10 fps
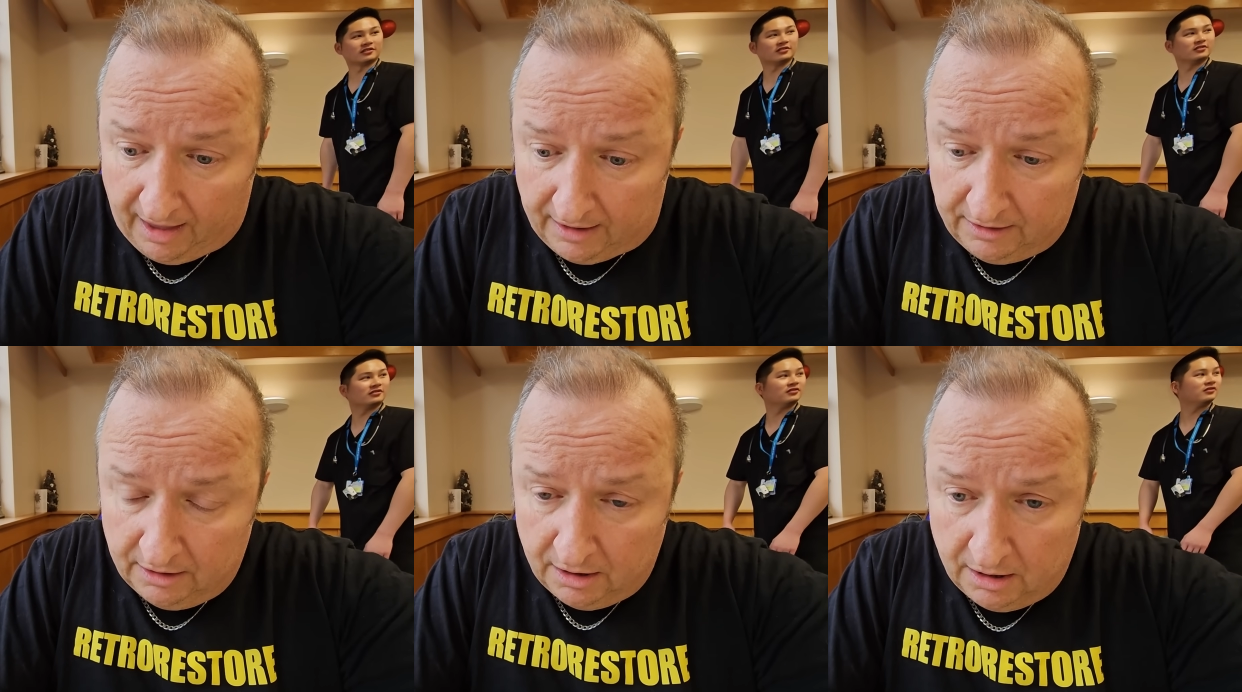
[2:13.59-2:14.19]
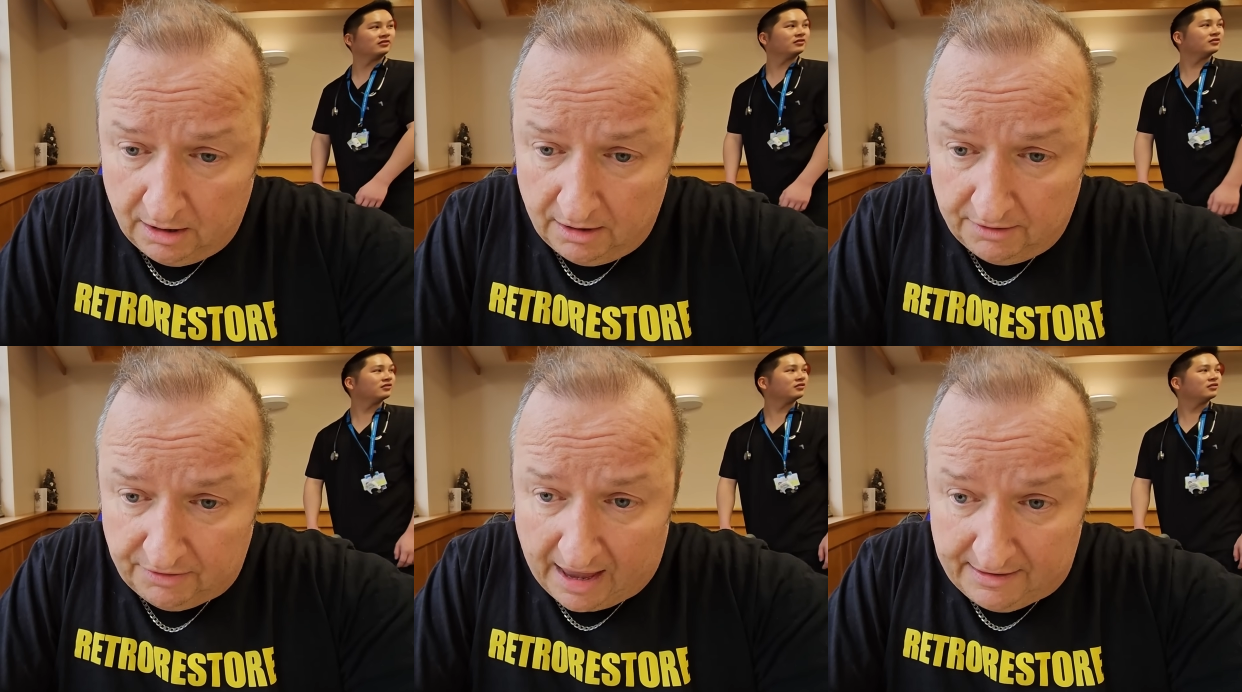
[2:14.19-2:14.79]
Speaker 1: and uh,
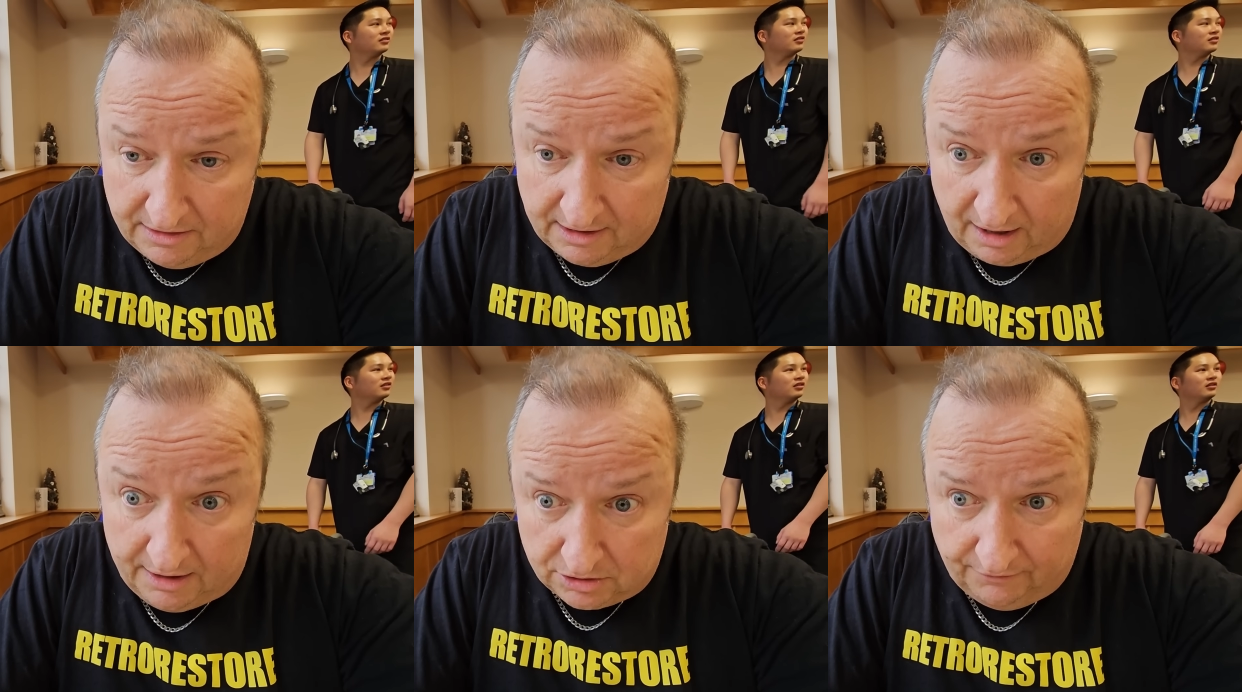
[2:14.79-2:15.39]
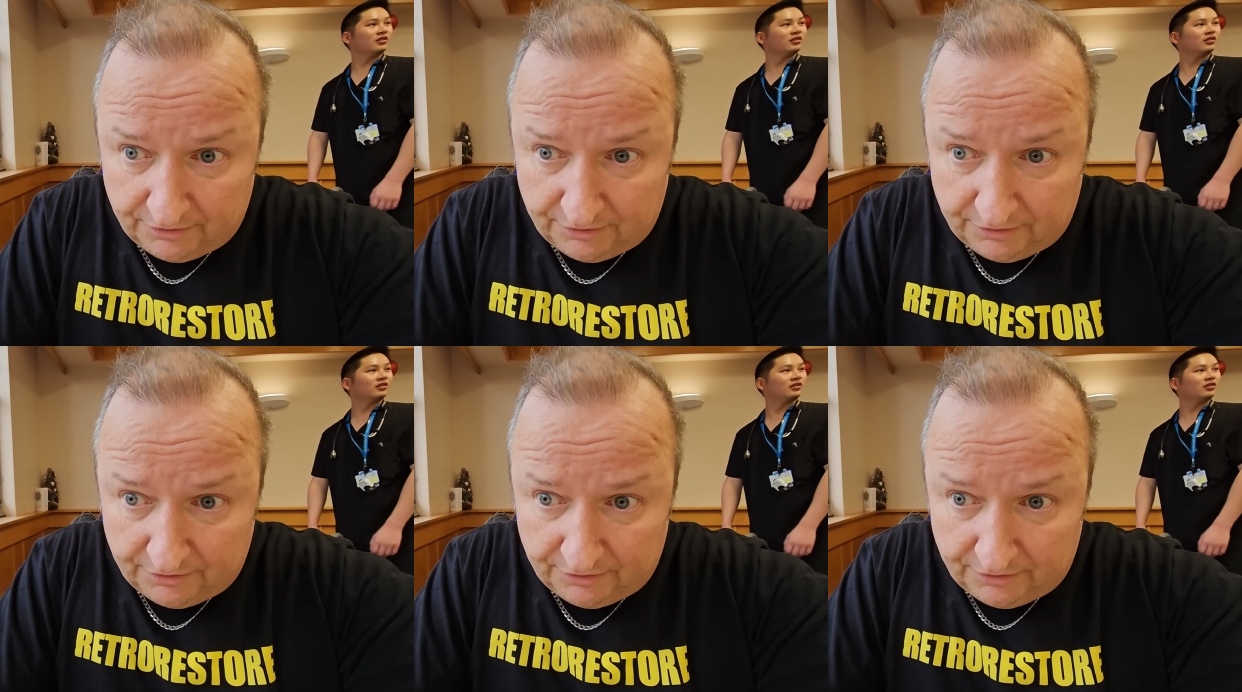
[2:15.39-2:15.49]
that indicates